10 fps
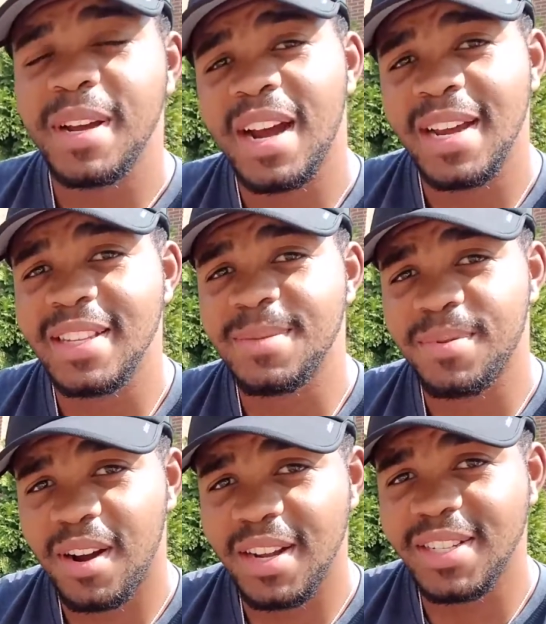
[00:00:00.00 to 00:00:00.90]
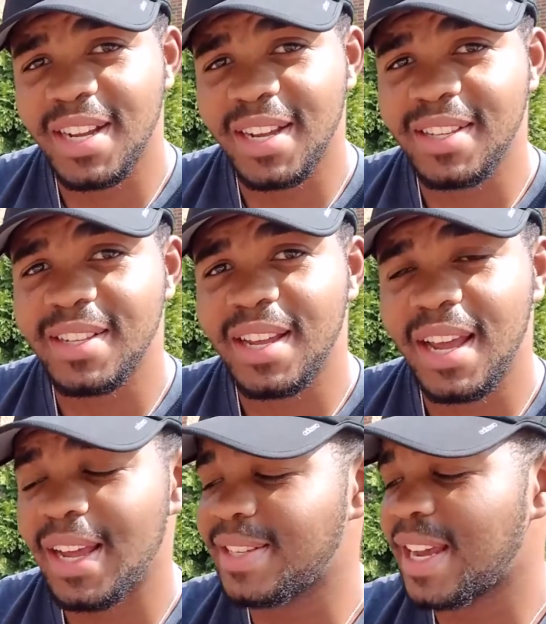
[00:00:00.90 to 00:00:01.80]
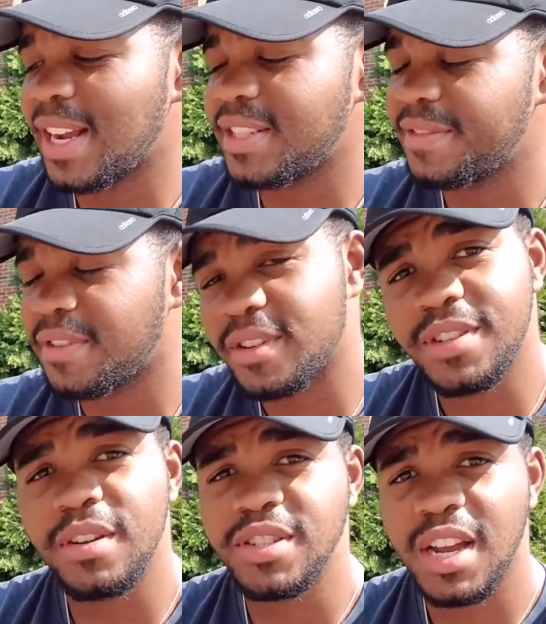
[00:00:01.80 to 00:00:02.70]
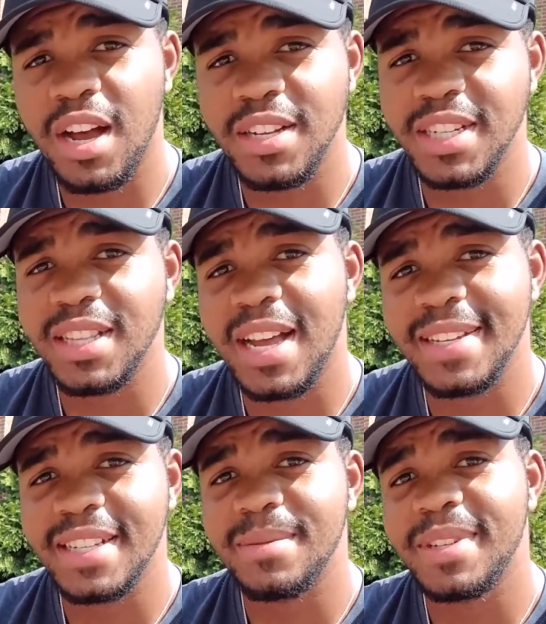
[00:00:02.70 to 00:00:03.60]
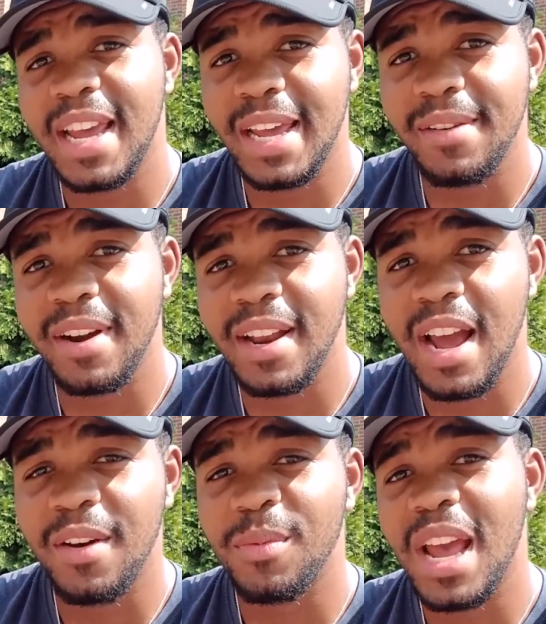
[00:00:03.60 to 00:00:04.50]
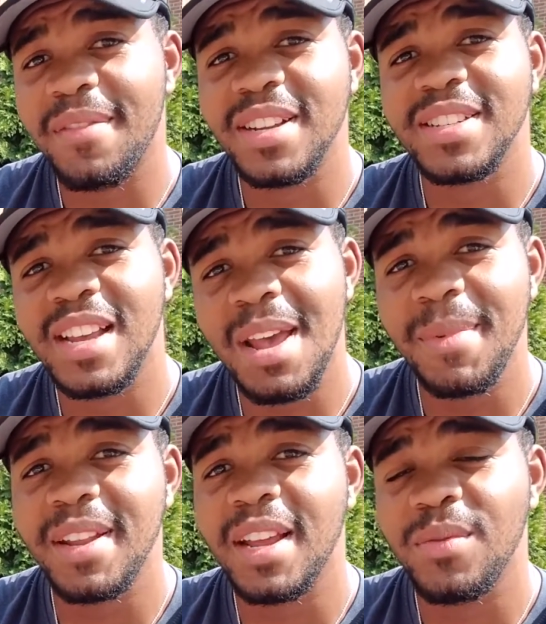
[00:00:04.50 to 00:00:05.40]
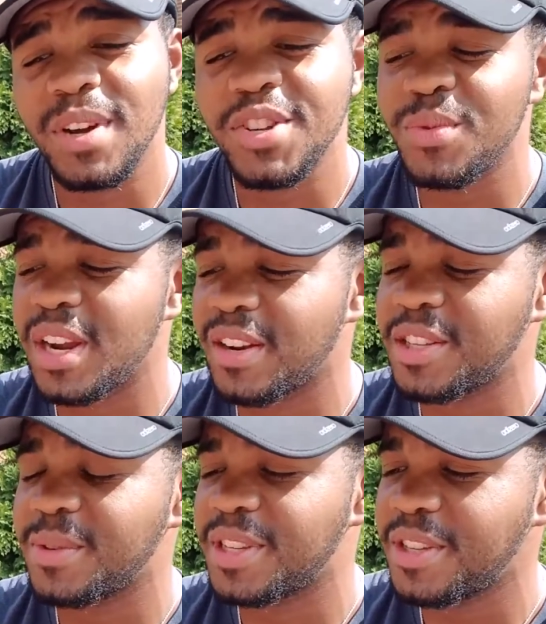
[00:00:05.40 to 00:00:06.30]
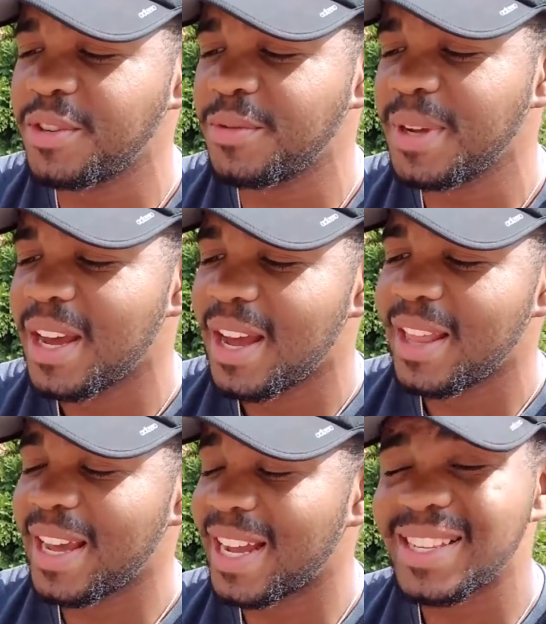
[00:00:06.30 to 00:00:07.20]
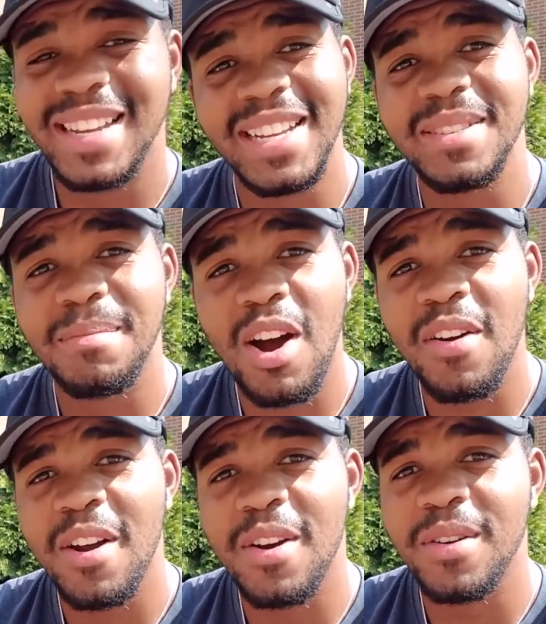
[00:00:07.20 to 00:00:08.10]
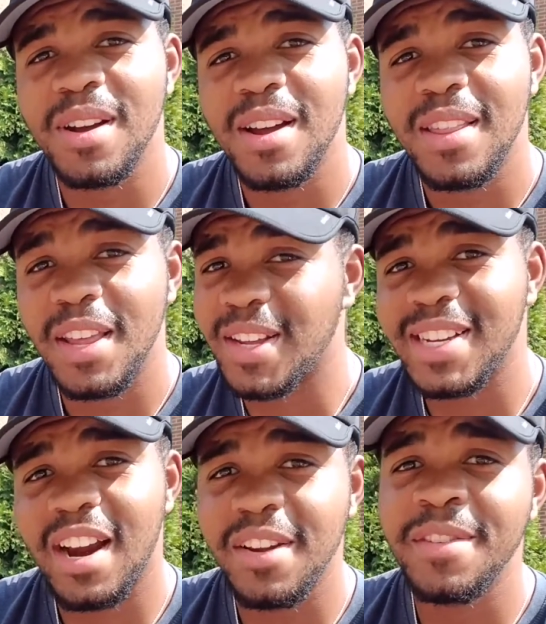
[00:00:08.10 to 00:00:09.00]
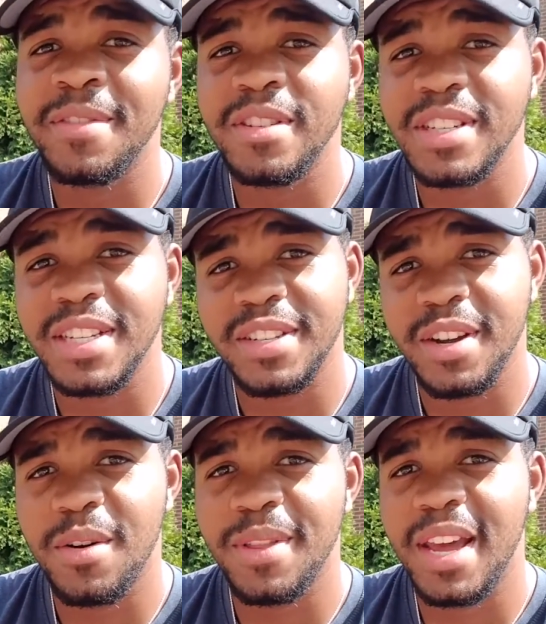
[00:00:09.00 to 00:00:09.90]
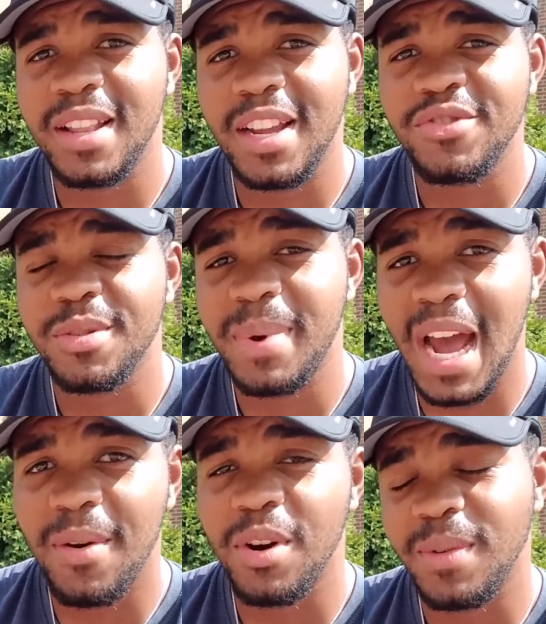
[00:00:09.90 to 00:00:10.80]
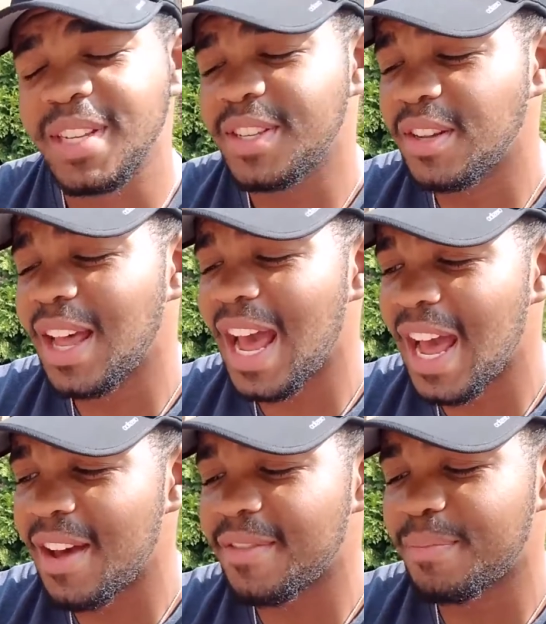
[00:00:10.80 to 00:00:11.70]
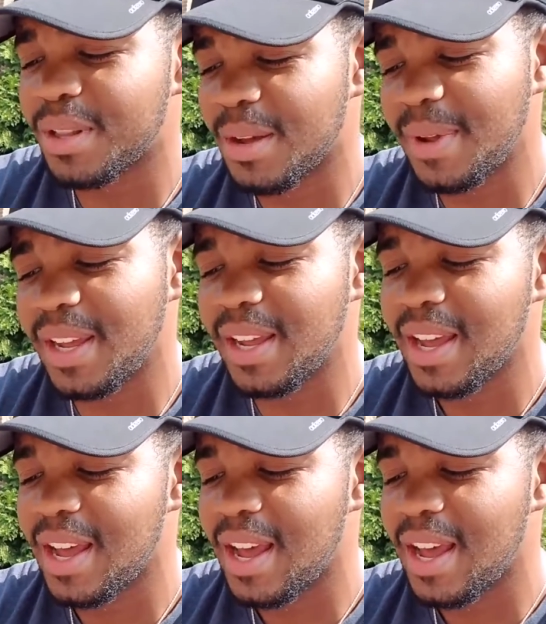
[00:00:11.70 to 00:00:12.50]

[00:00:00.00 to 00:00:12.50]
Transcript: behind this project is actually for a sociology class that I'm taking right now. We have an assignment in which we are to assume that, say, tomorrow the entire university is to go without electric power. We still have plumbing